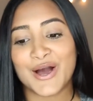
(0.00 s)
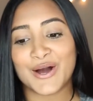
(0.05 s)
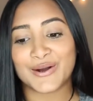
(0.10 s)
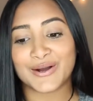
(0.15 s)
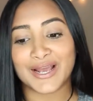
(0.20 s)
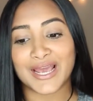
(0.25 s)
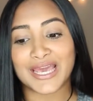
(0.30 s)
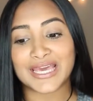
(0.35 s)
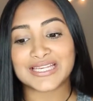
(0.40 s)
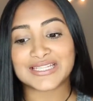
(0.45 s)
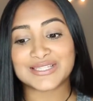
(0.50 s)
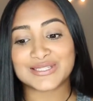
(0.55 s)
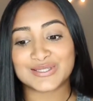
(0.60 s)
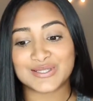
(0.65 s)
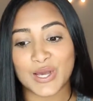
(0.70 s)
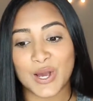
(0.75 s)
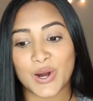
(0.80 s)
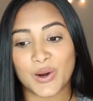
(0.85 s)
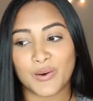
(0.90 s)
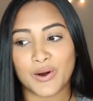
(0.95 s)
Okay,
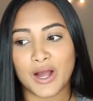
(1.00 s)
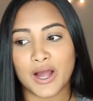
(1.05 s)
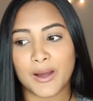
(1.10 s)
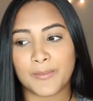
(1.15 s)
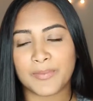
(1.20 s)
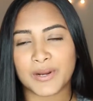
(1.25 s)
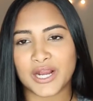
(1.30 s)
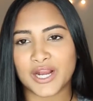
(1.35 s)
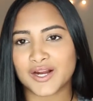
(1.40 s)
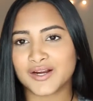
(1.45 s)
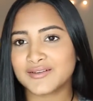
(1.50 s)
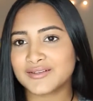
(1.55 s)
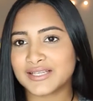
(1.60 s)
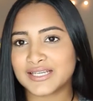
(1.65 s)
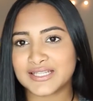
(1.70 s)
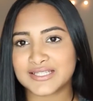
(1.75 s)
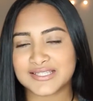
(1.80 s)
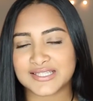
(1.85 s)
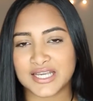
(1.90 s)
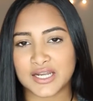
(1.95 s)
so
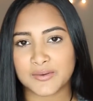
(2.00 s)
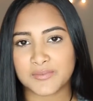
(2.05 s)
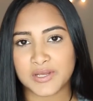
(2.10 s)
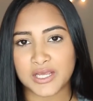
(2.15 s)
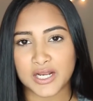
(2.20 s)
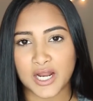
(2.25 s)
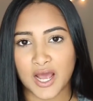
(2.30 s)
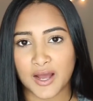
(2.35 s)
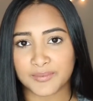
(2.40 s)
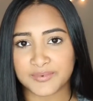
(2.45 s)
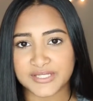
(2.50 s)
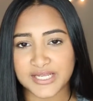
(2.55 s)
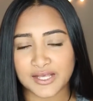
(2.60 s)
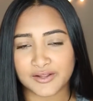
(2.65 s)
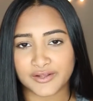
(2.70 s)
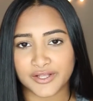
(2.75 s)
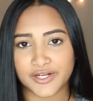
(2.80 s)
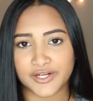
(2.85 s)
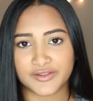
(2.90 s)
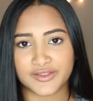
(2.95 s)
apparently it's gonna be an
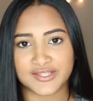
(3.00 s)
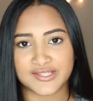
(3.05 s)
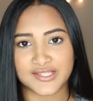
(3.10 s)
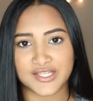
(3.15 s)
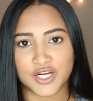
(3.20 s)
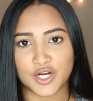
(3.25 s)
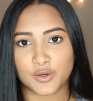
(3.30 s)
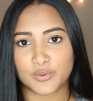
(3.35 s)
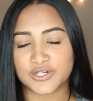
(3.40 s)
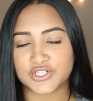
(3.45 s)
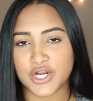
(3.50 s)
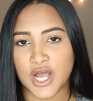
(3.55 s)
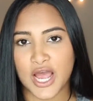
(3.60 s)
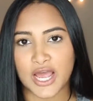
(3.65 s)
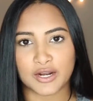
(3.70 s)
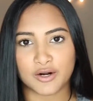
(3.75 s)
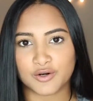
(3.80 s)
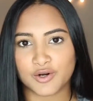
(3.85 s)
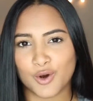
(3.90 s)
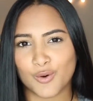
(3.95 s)
update later this year, which
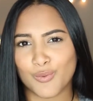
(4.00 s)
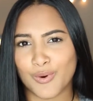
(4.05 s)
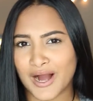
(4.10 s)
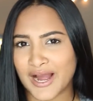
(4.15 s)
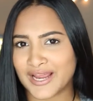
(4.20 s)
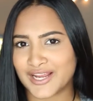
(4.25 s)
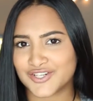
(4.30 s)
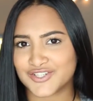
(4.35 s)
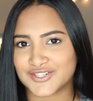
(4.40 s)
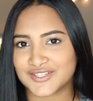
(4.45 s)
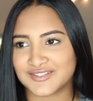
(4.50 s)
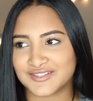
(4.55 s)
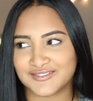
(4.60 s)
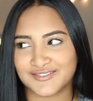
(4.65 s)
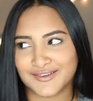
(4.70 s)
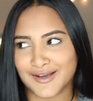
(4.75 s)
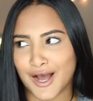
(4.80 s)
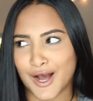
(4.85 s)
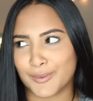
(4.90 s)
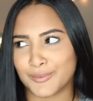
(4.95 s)
I don't know why it didn't
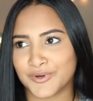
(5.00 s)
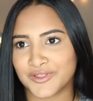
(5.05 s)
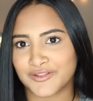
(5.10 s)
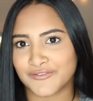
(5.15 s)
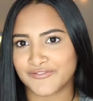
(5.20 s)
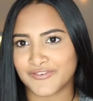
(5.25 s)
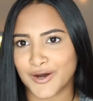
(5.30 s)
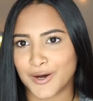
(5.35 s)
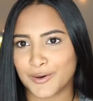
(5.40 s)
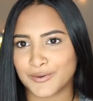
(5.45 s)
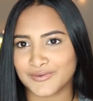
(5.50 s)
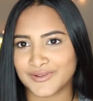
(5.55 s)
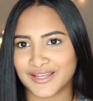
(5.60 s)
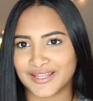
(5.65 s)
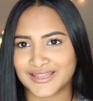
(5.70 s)
come with the phone.